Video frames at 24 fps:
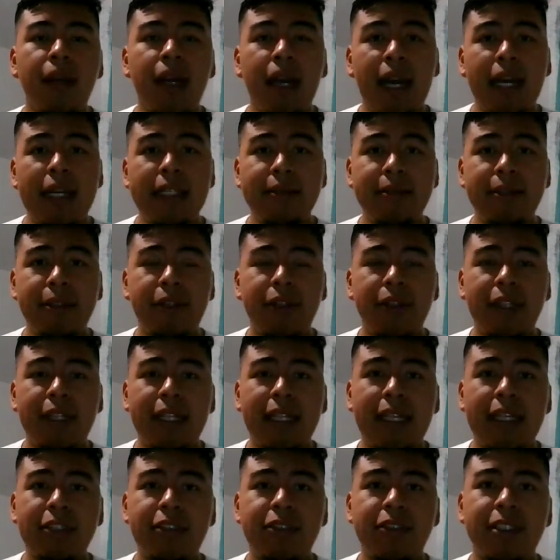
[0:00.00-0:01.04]
As we know that
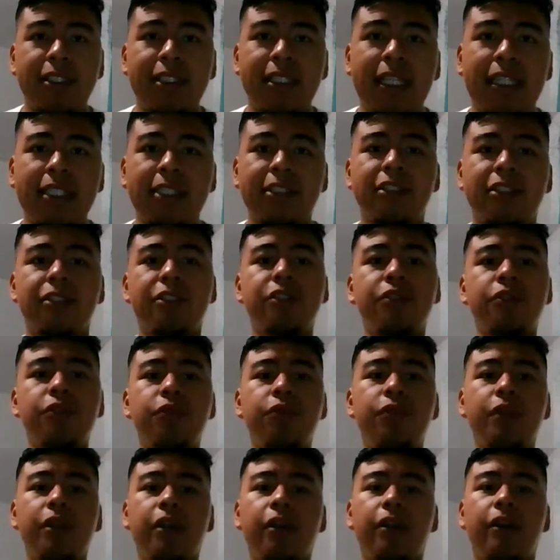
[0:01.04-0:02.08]
natural disasters do
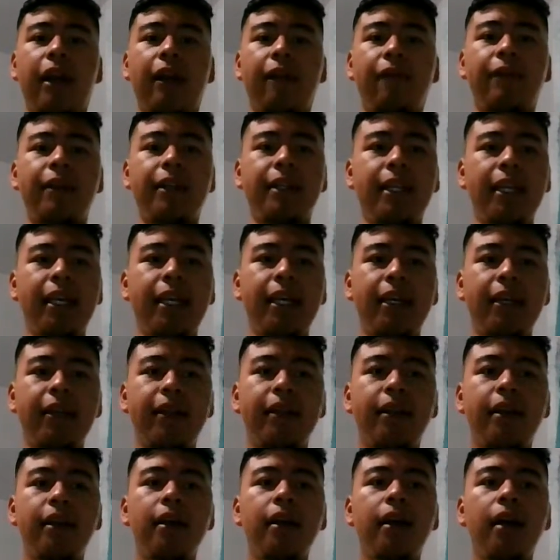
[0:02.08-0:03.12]
occur every day,
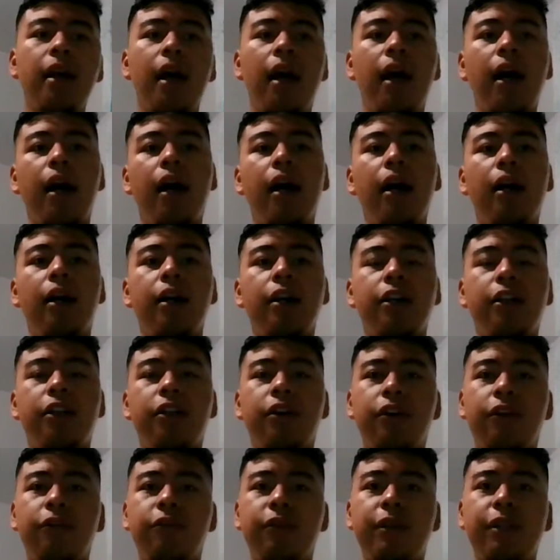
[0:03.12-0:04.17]

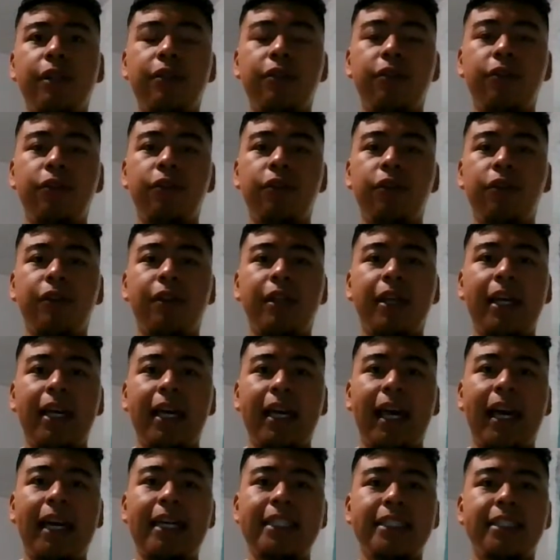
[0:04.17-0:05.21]
we do know that
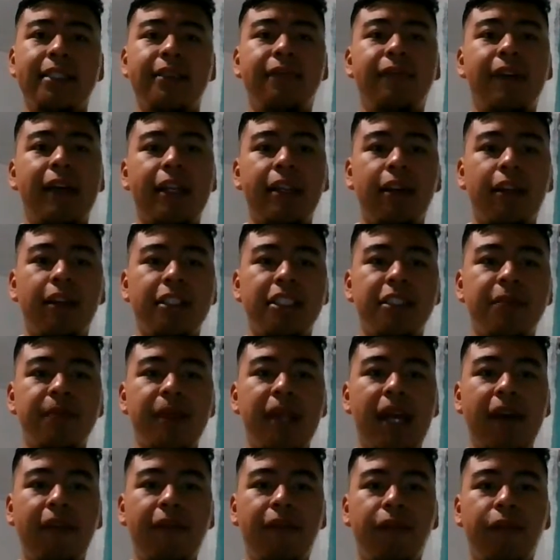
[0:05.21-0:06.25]
it has an effect on its
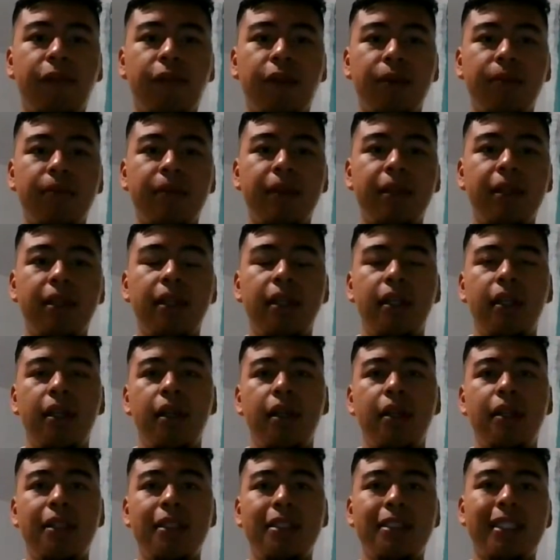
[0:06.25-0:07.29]
platform.
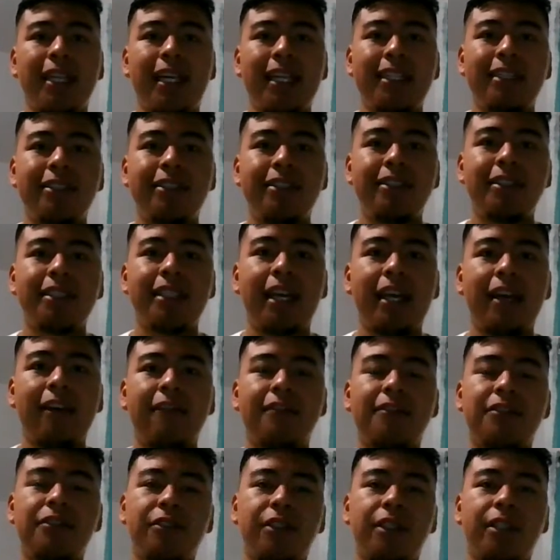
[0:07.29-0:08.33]
Disasters have
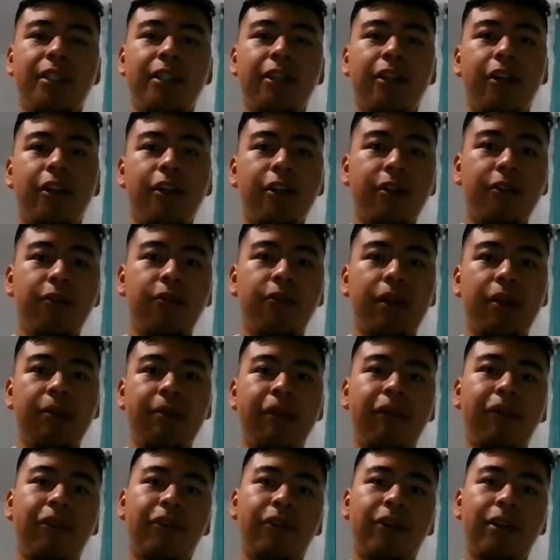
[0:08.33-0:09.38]
struck Earth way
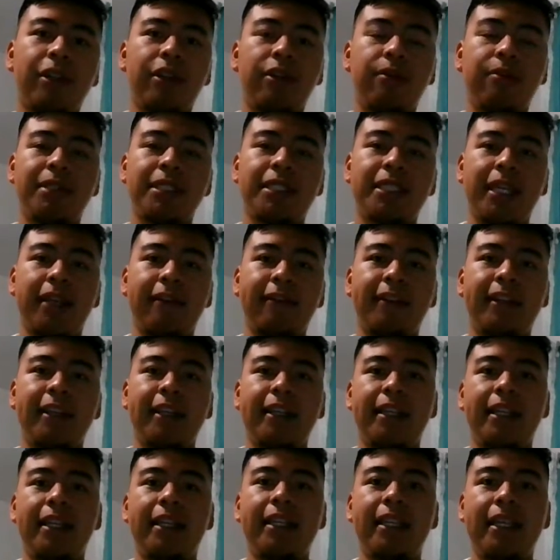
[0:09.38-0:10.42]
before humans have
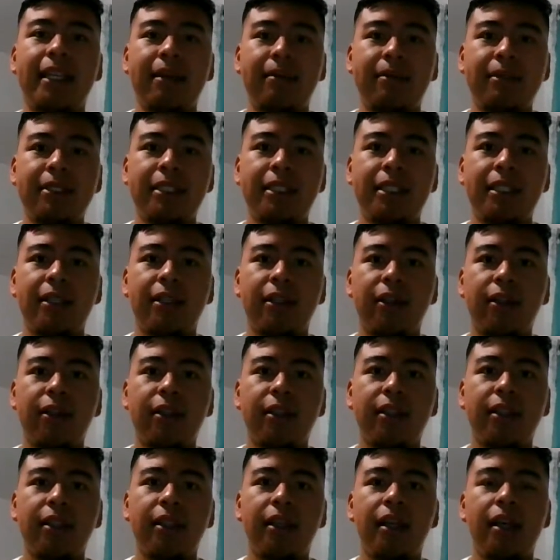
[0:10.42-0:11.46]
inhabited
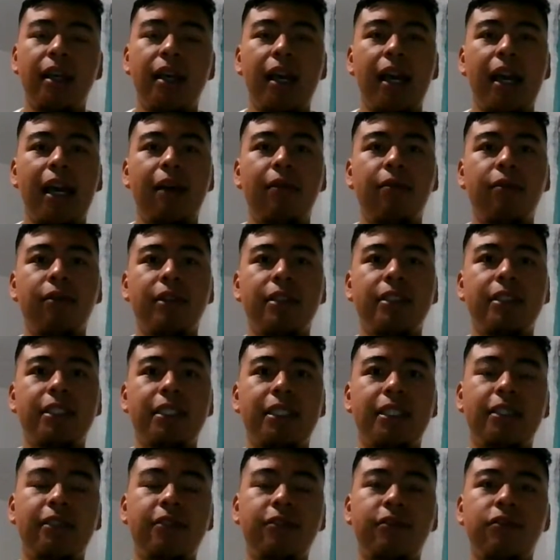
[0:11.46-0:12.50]
Earth, and will
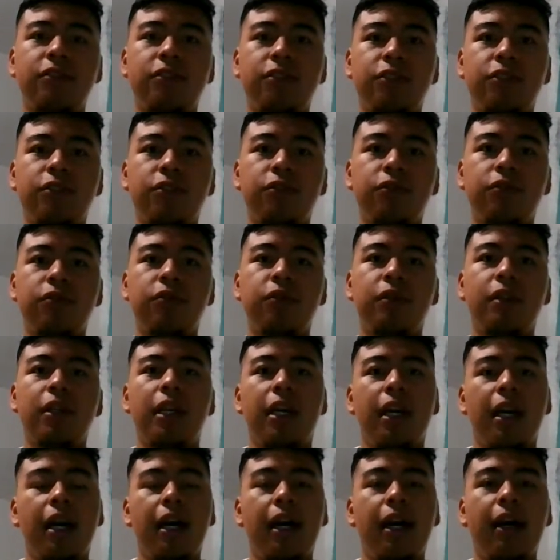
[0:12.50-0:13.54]
continue to
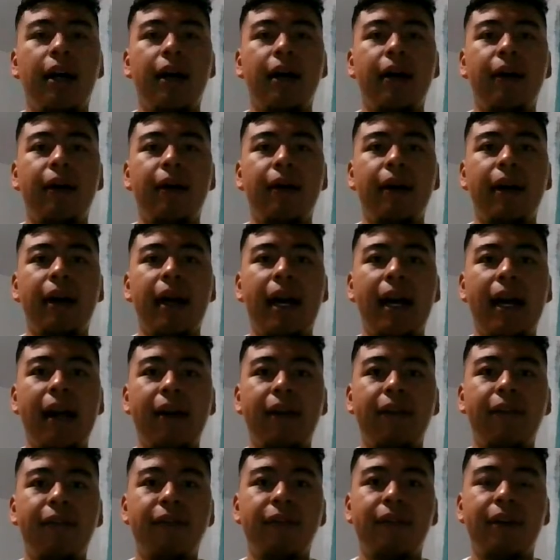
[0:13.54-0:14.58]

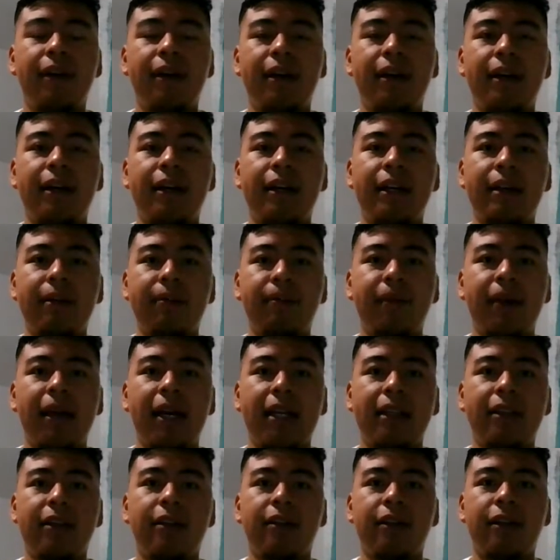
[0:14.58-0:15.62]
have
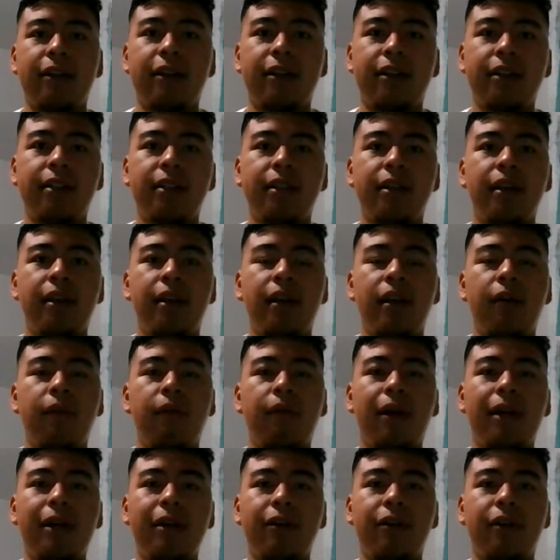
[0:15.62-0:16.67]
impact on Earth
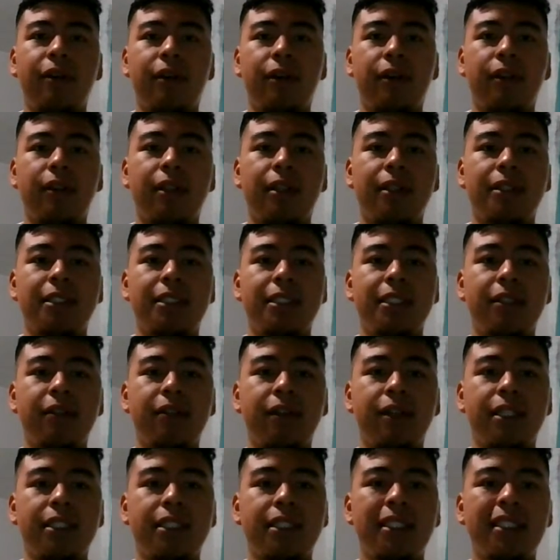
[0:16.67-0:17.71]
while Earth still
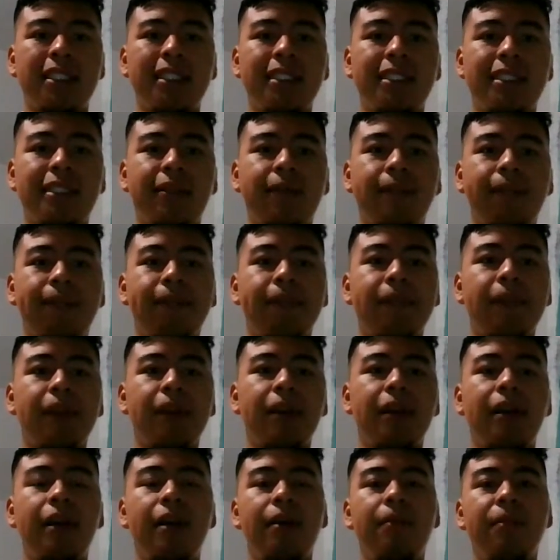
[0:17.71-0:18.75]
exists.
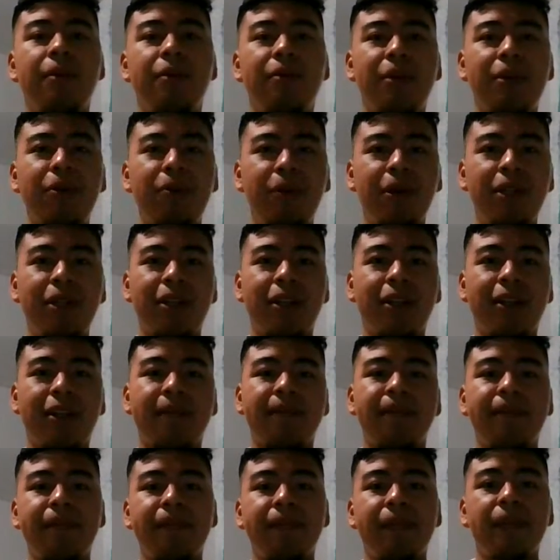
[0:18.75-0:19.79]
But we wonder,
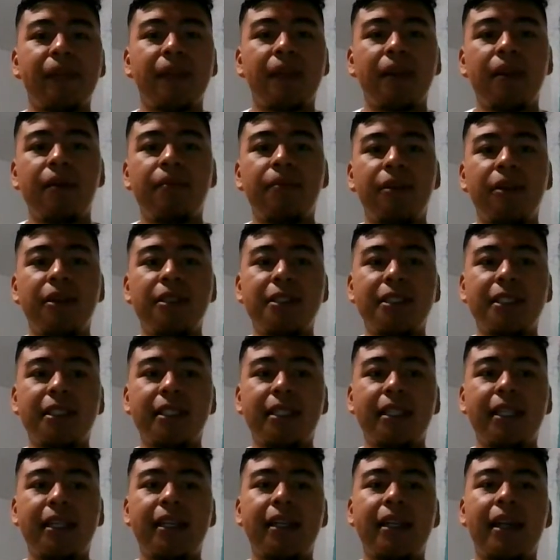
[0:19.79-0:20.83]

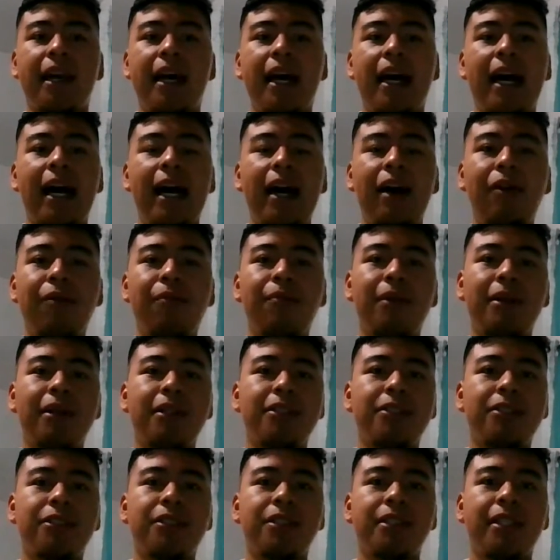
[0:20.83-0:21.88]
personally, how
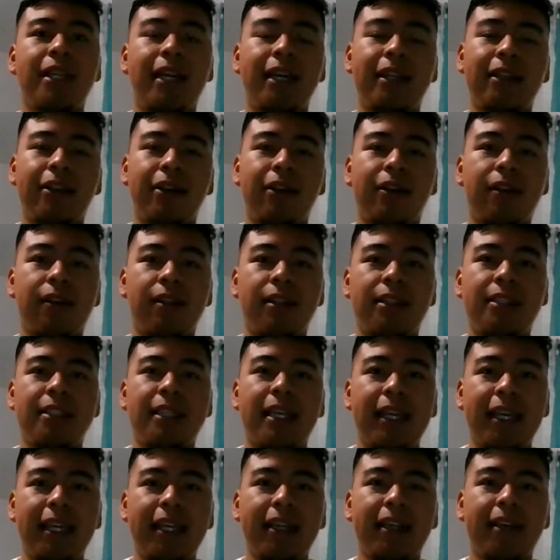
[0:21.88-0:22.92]
much can Earth
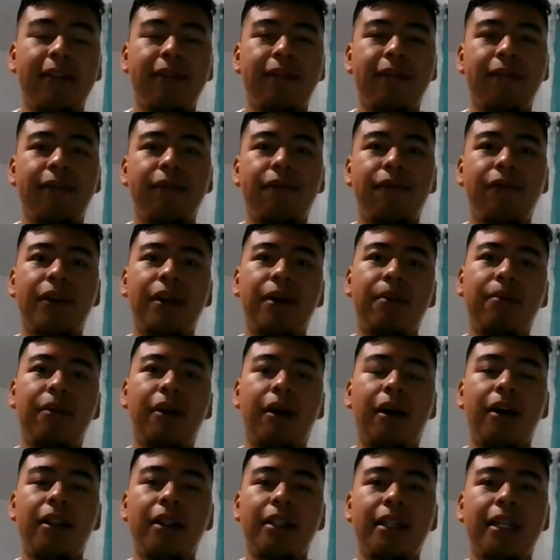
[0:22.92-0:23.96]
take from
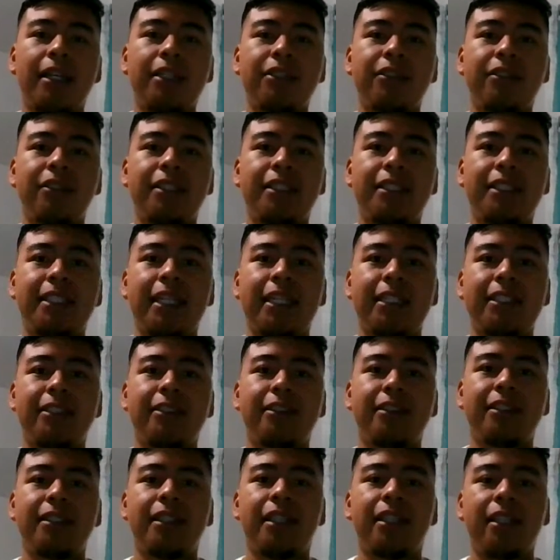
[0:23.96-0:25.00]
all the natural
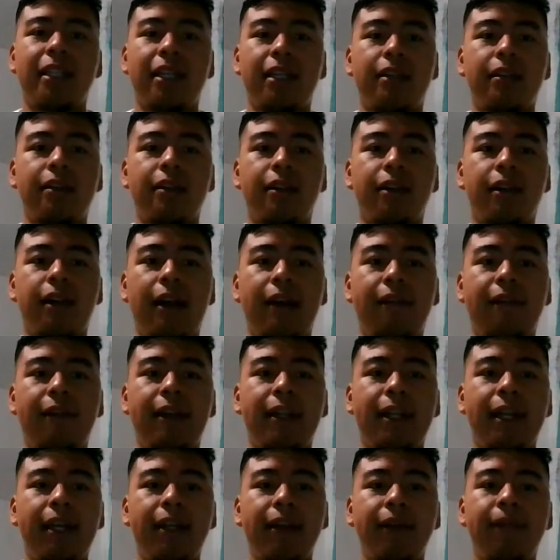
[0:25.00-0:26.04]
disasters that occur every
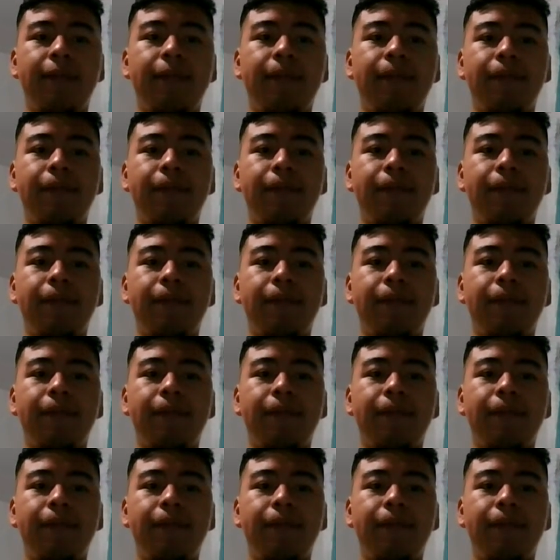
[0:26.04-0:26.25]
day?